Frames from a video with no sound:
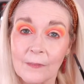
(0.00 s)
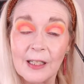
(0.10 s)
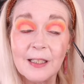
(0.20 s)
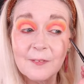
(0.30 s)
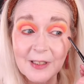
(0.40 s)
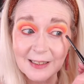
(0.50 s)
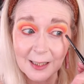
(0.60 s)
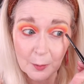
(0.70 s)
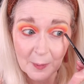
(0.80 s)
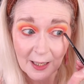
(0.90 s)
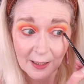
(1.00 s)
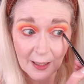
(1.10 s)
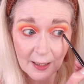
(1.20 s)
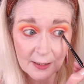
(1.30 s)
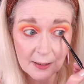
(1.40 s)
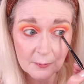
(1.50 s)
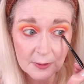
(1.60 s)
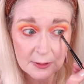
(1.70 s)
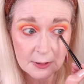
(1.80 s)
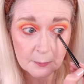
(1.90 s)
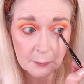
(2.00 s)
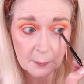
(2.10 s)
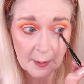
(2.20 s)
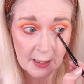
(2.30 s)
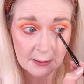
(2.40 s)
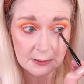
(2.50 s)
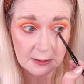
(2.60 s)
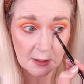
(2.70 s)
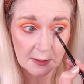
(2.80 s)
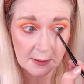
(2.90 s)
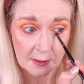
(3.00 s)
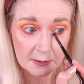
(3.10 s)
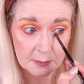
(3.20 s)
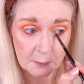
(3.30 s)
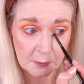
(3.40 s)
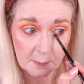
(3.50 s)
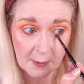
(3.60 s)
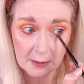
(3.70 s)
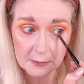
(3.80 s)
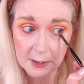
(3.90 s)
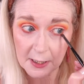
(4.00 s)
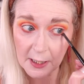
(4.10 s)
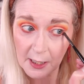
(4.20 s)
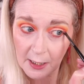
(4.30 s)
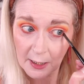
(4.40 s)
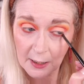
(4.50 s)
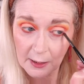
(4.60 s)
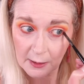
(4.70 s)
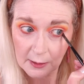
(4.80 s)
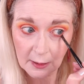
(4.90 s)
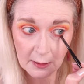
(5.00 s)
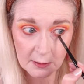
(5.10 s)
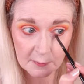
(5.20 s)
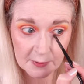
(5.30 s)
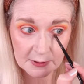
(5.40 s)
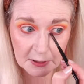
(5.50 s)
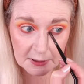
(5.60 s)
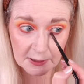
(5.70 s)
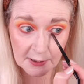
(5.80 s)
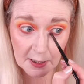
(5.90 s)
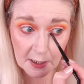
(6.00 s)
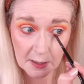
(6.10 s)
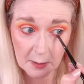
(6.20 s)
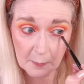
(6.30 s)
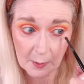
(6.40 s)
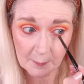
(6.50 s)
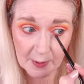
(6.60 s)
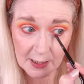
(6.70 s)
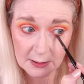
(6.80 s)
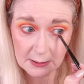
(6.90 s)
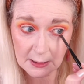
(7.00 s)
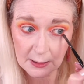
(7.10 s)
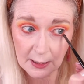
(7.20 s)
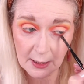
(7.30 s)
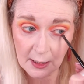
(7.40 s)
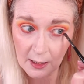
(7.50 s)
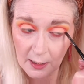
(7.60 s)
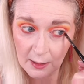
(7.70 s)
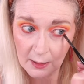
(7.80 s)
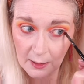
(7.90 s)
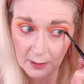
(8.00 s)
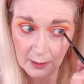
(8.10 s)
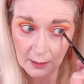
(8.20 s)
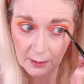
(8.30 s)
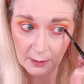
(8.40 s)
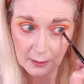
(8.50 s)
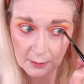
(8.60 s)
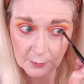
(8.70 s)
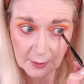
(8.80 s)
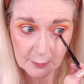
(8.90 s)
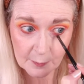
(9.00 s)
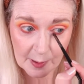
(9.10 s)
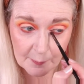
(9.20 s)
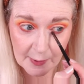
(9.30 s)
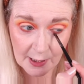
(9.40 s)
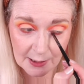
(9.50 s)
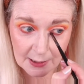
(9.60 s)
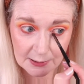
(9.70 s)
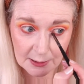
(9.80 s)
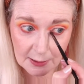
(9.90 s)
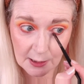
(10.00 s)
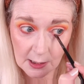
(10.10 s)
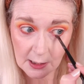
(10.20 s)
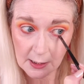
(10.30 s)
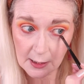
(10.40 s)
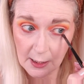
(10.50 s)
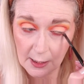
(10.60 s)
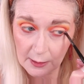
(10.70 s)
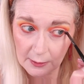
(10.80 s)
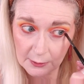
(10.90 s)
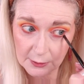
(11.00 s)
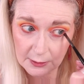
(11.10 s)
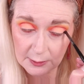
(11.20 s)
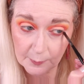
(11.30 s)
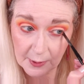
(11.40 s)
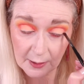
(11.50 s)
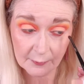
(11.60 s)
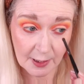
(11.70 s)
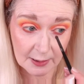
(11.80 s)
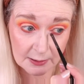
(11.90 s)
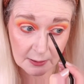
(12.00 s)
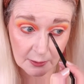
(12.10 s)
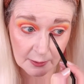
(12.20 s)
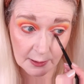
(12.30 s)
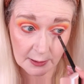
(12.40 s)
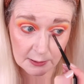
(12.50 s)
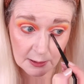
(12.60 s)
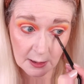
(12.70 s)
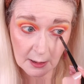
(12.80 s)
Love this little palette. Anything with small pans like this, I'm all about it. Like, I love the size of the Colourpop pans in the 12-pan palettes. I think they're just the perfect size.